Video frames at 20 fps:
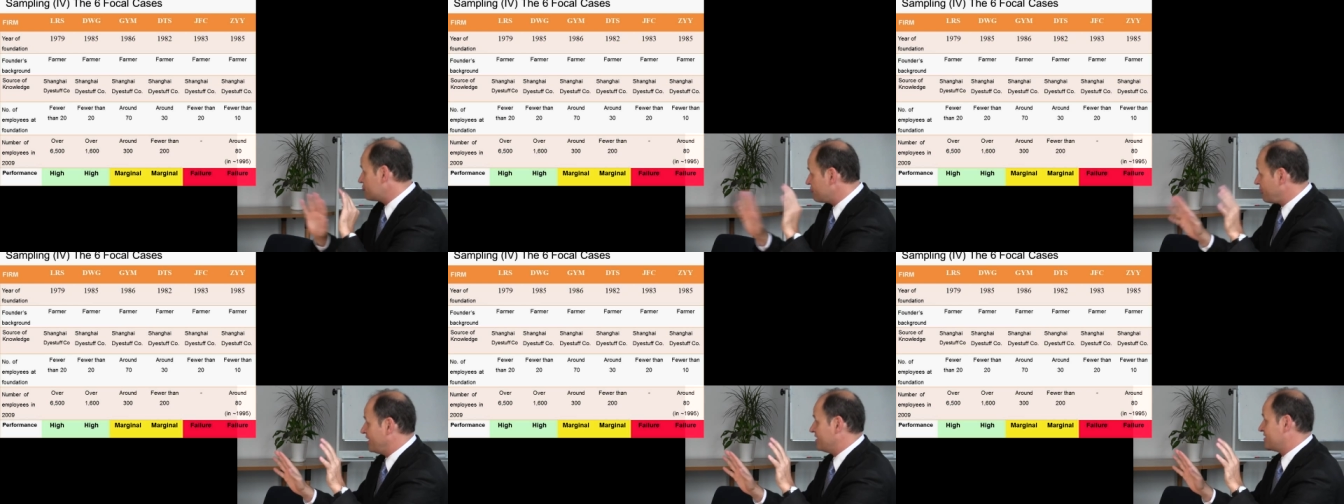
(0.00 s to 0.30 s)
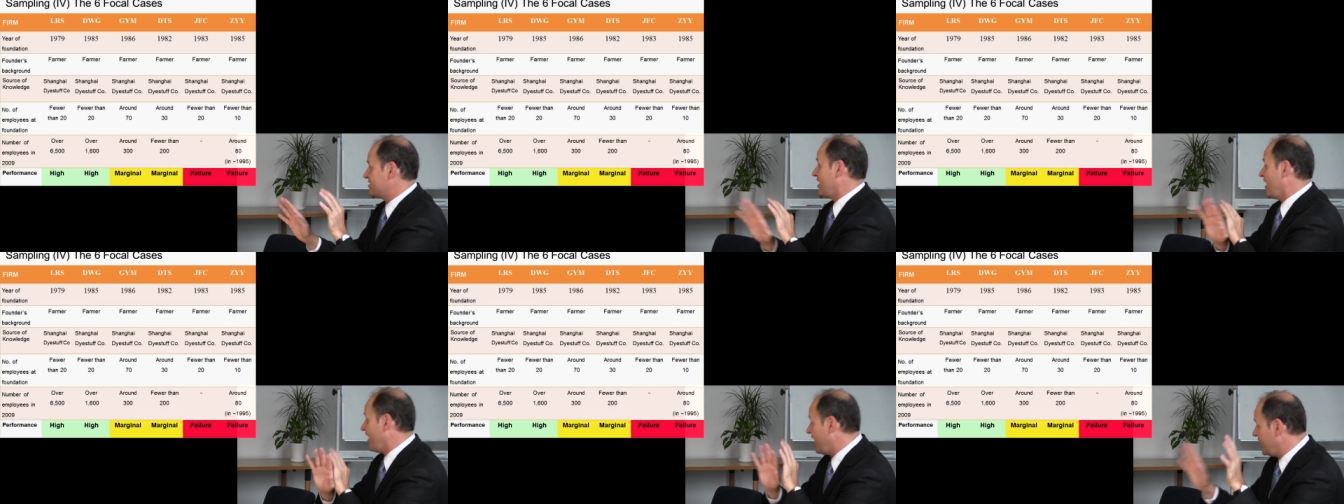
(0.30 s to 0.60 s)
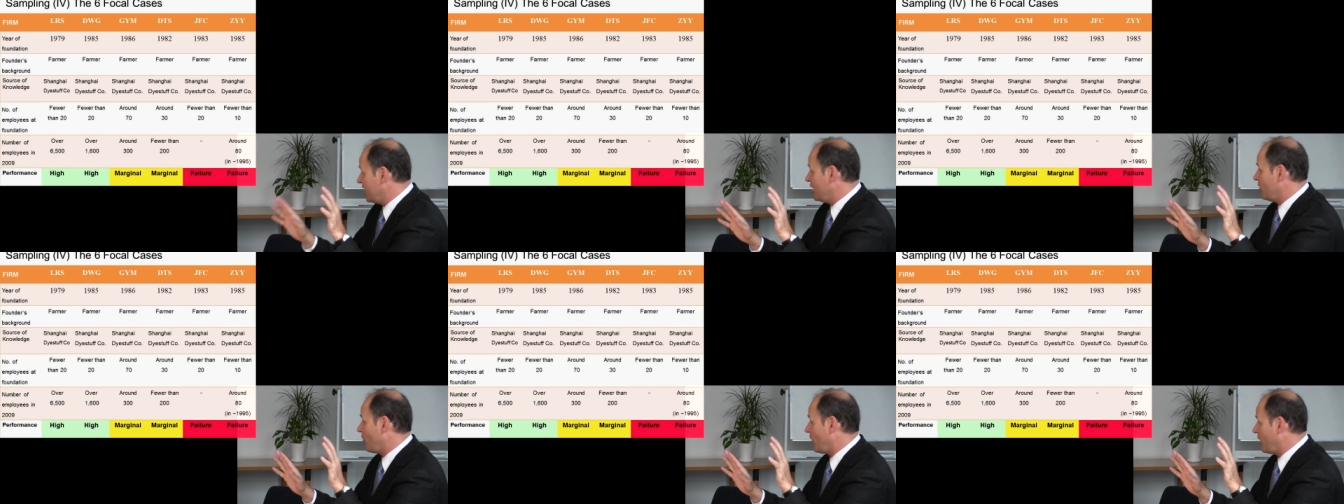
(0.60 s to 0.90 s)
trace
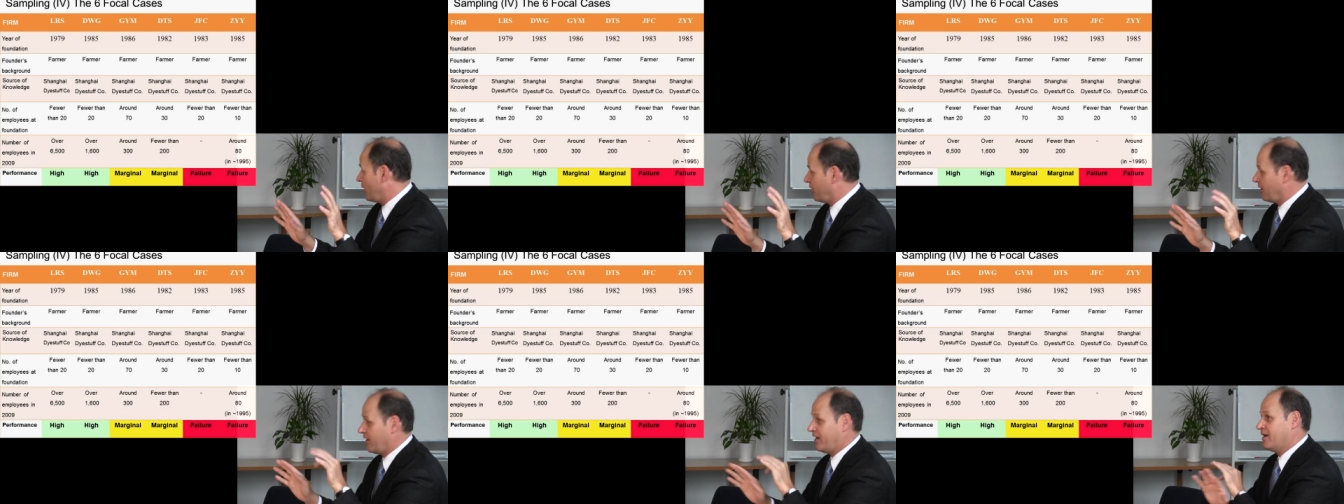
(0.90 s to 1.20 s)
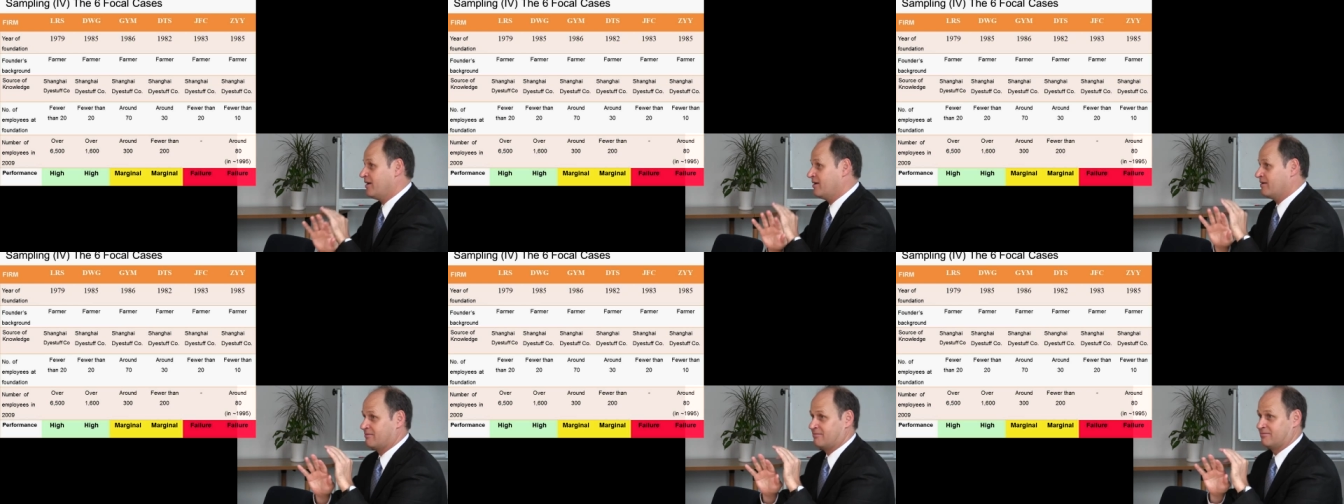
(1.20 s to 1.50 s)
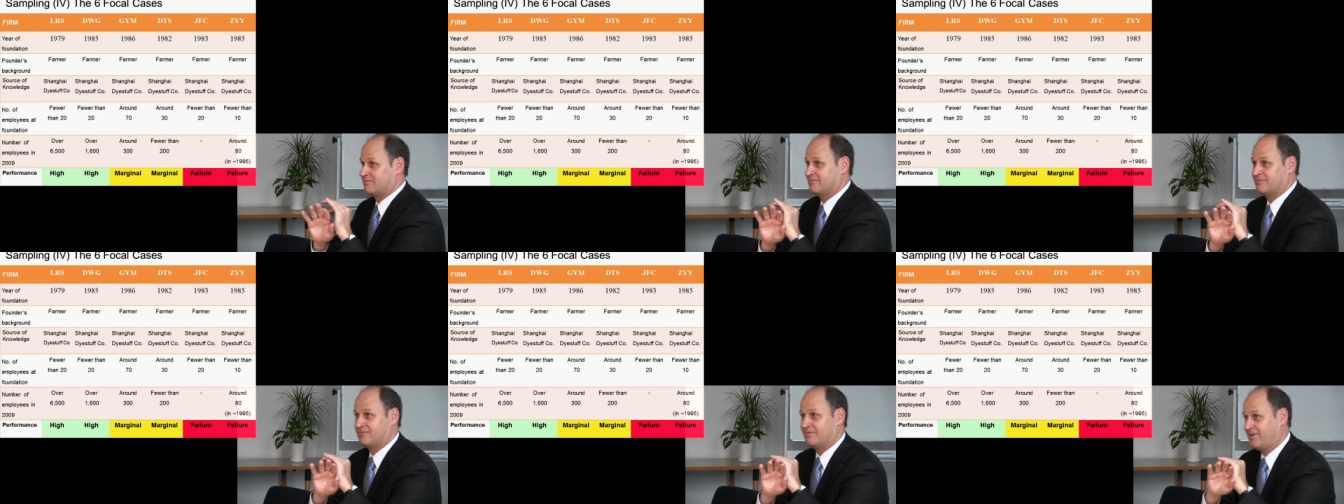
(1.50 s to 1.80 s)
anywhere
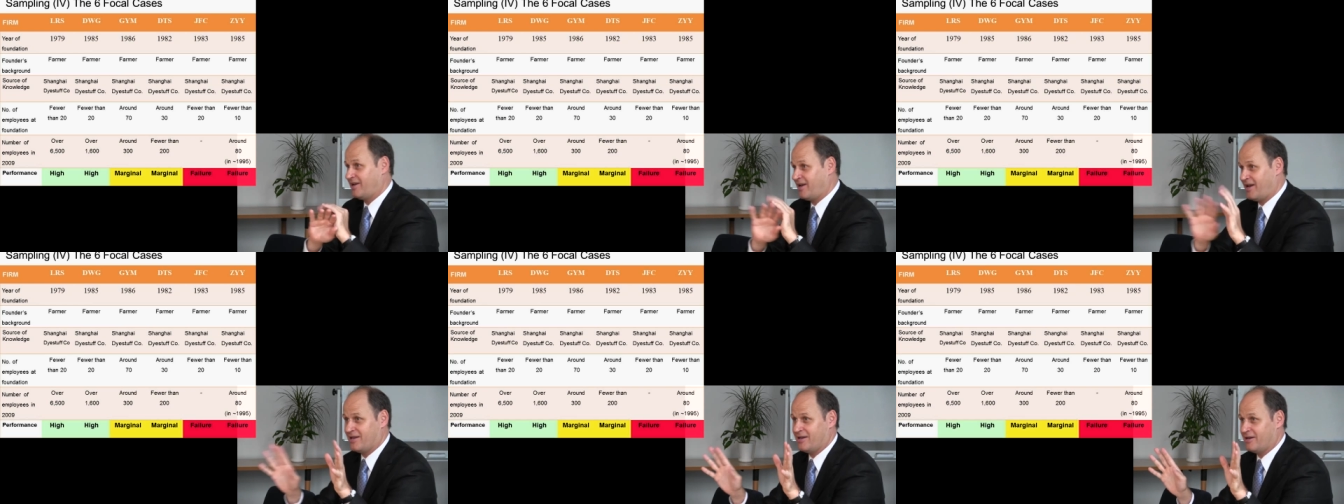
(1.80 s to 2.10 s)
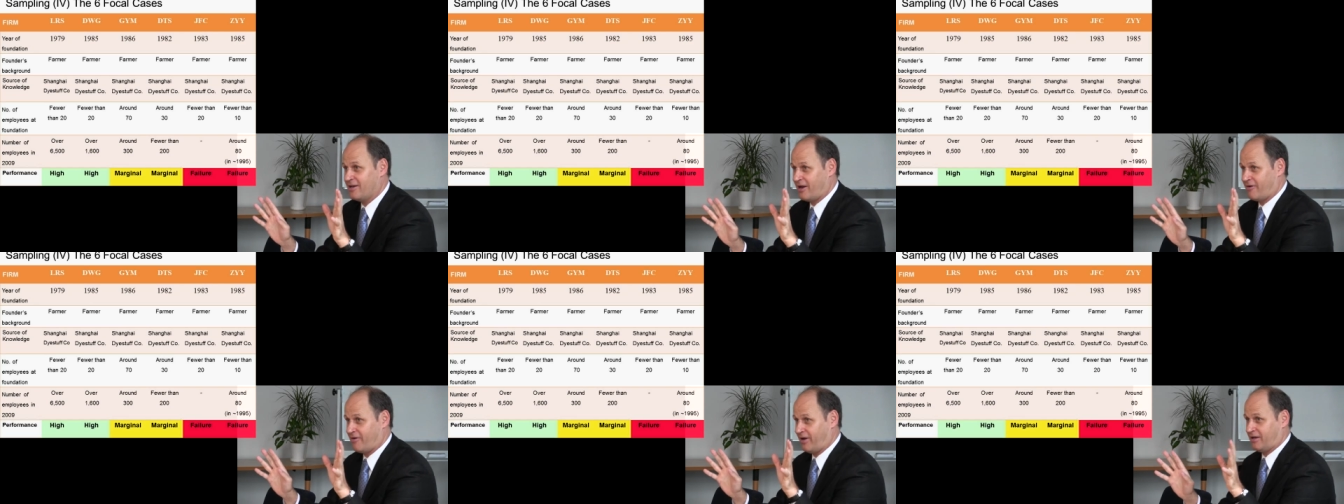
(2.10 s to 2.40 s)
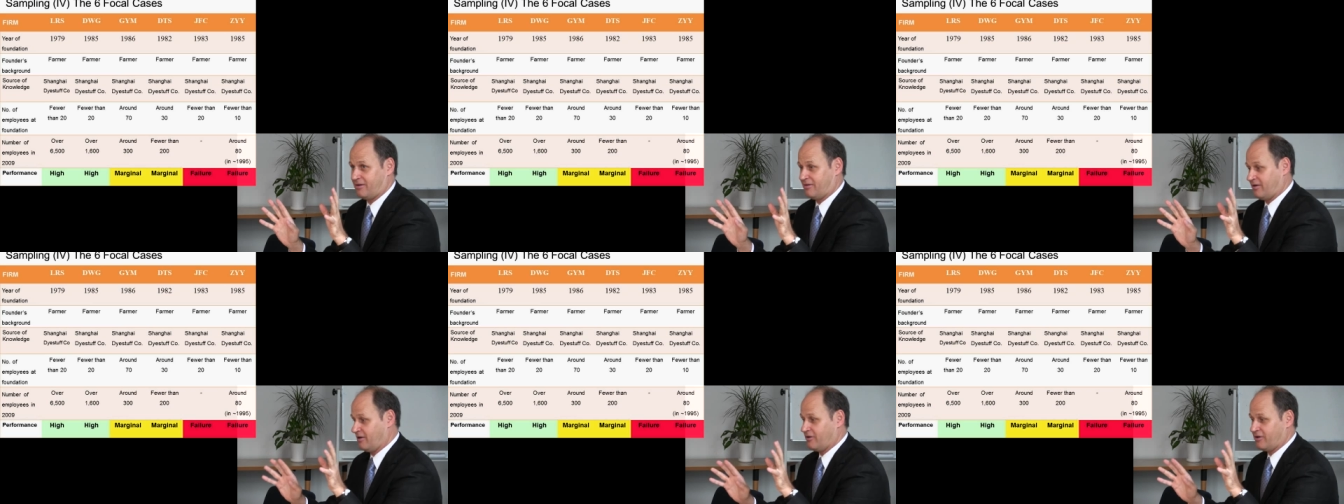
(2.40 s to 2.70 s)
in any
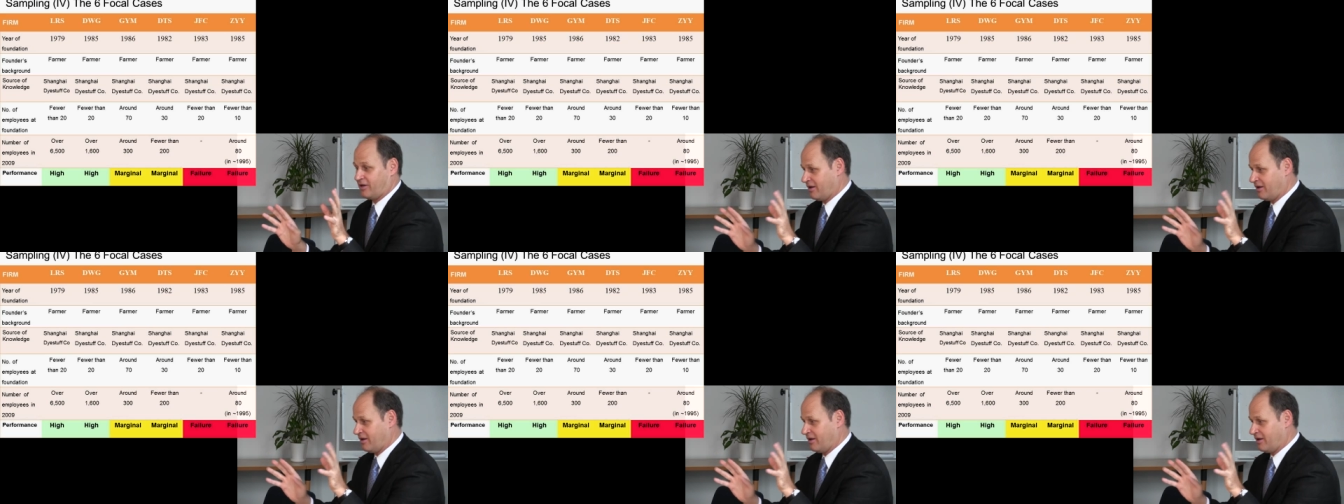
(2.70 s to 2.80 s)
director.